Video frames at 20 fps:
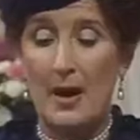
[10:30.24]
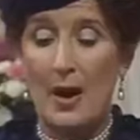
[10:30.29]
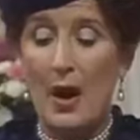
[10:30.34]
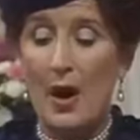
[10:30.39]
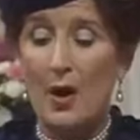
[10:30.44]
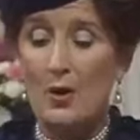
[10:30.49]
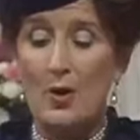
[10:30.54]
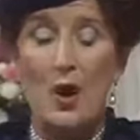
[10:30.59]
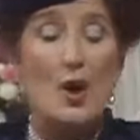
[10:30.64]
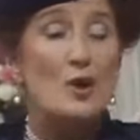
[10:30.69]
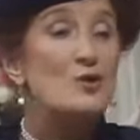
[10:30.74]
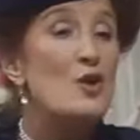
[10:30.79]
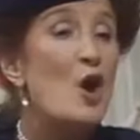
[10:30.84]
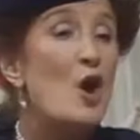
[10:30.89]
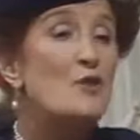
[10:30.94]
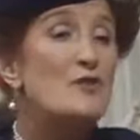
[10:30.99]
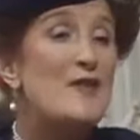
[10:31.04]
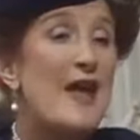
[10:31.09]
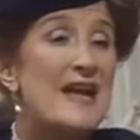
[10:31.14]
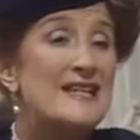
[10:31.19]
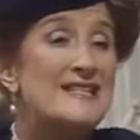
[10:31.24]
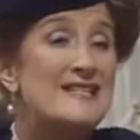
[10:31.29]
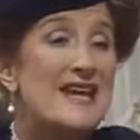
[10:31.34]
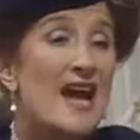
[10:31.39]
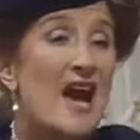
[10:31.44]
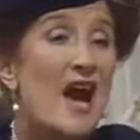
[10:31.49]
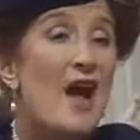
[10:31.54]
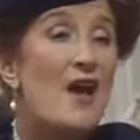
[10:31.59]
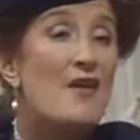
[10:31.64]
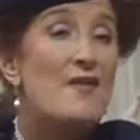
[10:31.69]
Oh, not that,
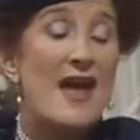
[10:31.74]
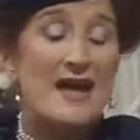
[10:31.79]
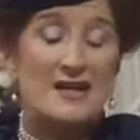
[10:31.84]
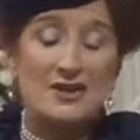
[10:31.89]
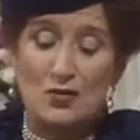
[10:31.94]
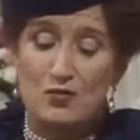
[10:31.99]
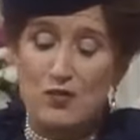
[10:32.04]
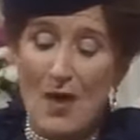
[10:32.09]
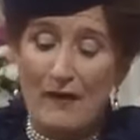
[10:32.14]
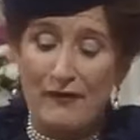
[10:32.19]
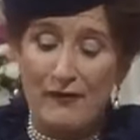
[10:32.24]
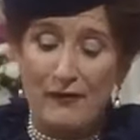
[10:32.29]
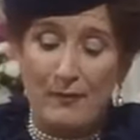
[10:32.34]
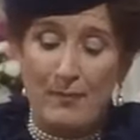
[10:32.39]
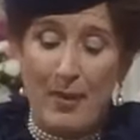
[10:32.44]
dear. That's rough